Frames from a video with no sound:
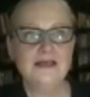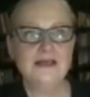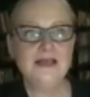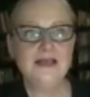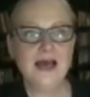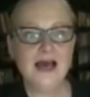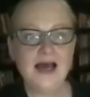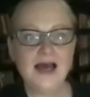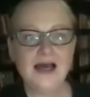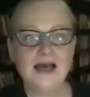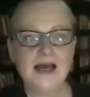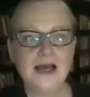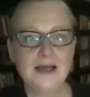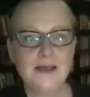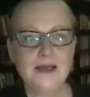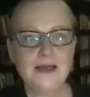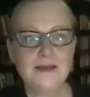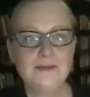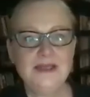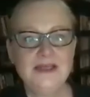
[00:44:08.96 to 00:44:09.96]
Yeah,
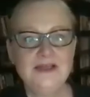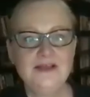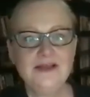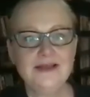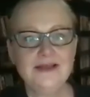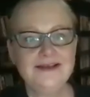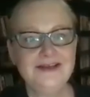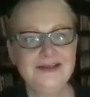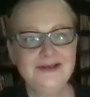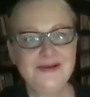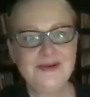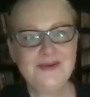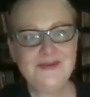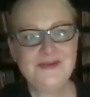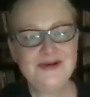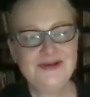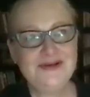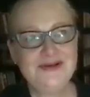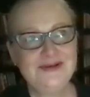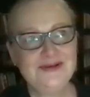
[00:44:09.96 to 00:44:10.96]
I mean,
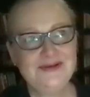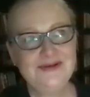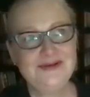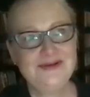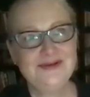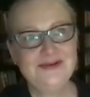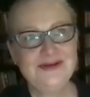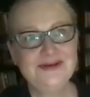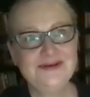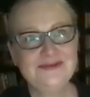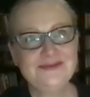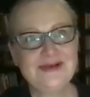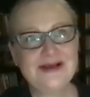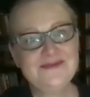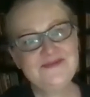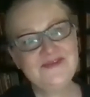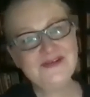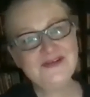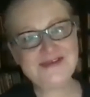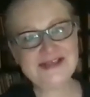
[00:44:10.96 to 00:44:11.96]
you hear, I'm
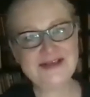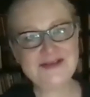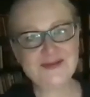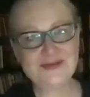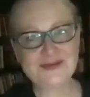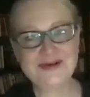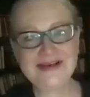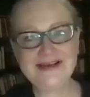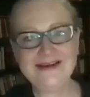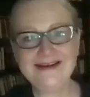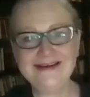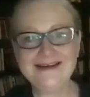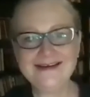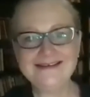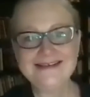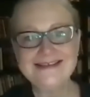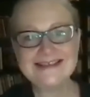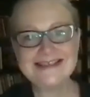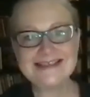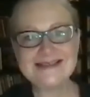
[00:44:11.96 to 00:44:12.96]
53
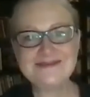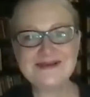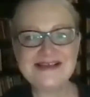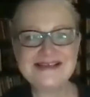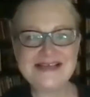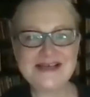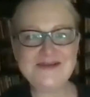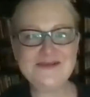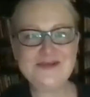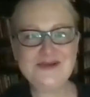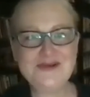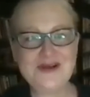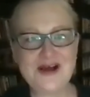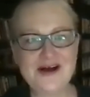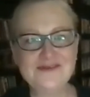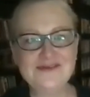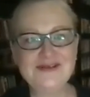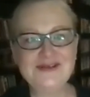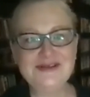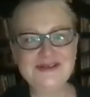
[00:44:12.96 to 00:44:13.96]
and this is my debut
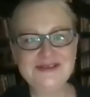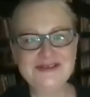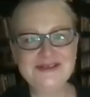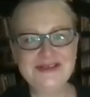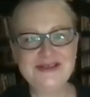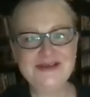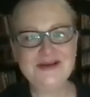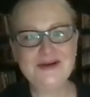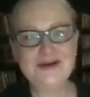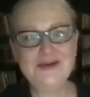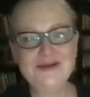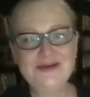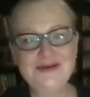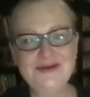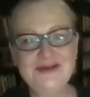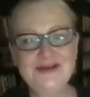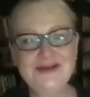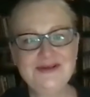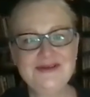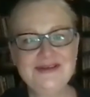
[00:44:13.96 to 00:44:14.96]
novel, you
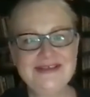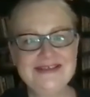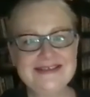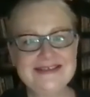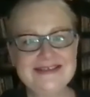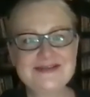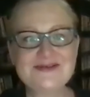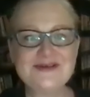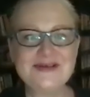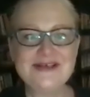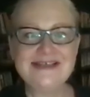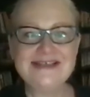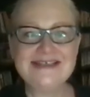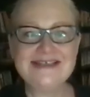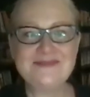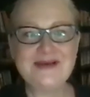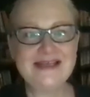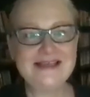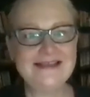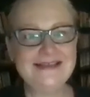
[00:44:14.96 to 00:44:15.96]
hear these stories
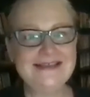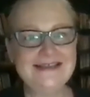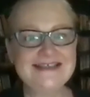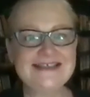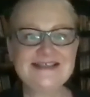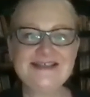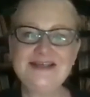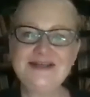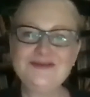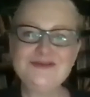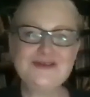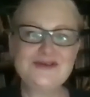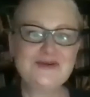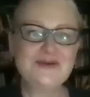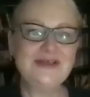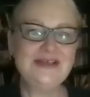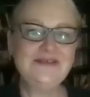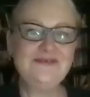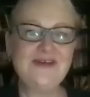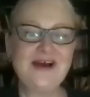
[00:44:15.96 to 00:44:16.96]
about these,
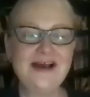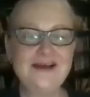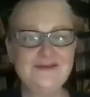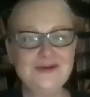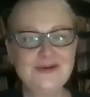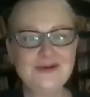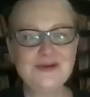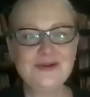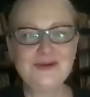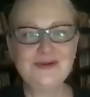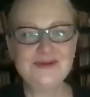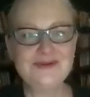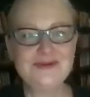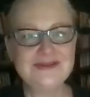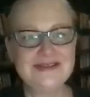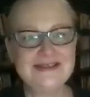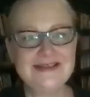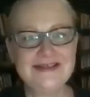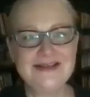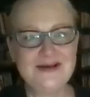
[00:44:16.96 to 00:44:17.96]

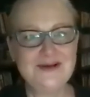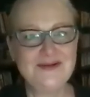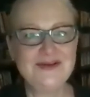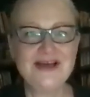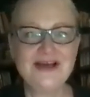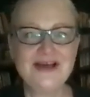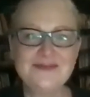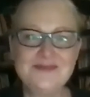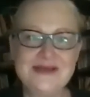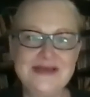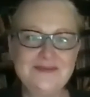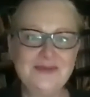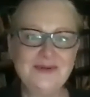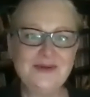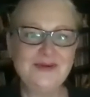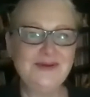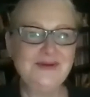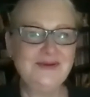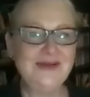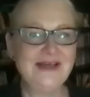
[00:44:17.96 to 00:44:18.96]
25-year-old, young
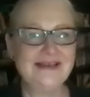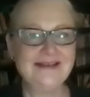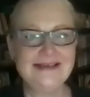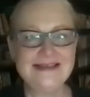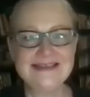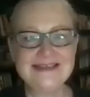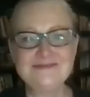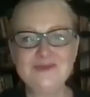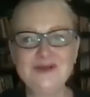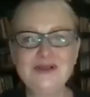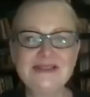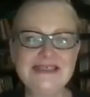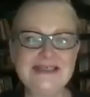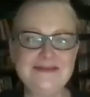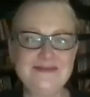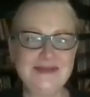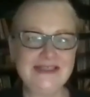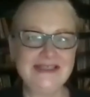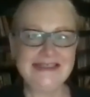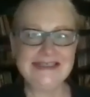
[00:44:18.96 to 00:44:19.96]
people who get these
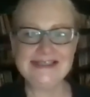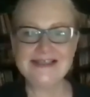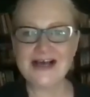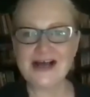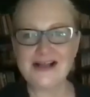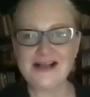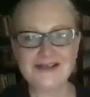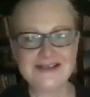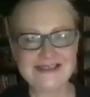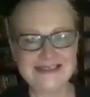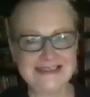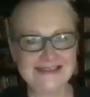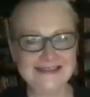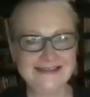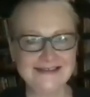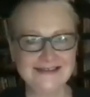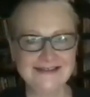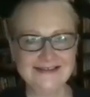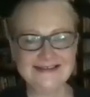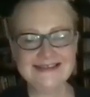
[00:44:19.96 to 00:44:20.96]
multi-million-dollar
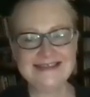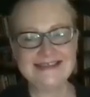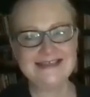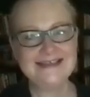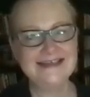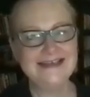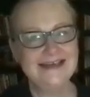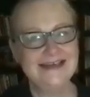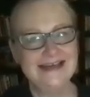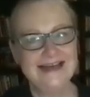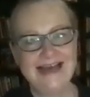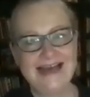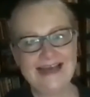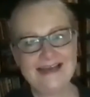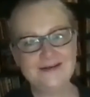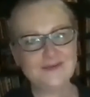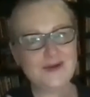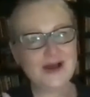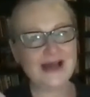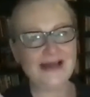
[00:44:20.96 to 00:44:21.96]
deals and
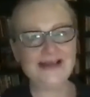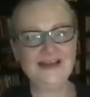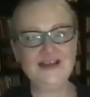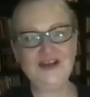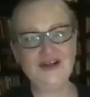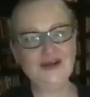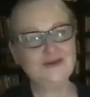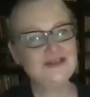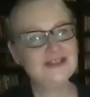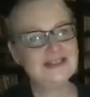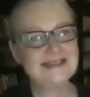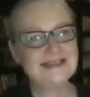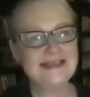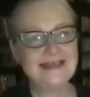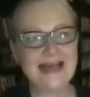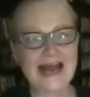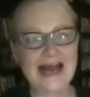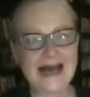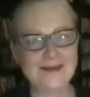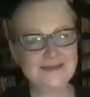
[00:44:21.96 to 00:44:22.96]
write, just
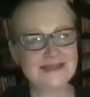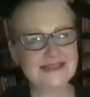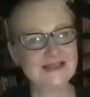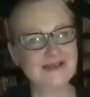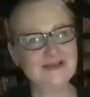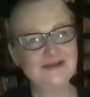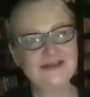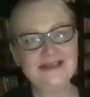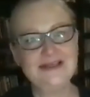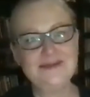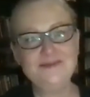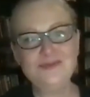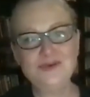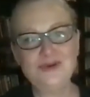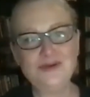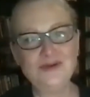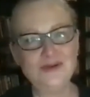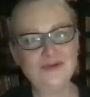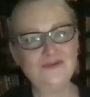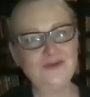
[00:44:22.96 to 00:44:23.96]
an absolutely
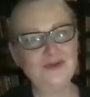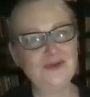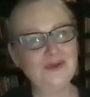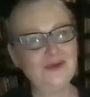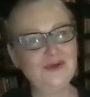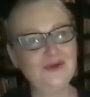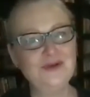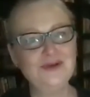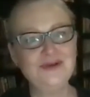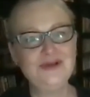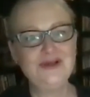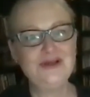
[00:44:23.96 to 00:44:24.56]
beautiful,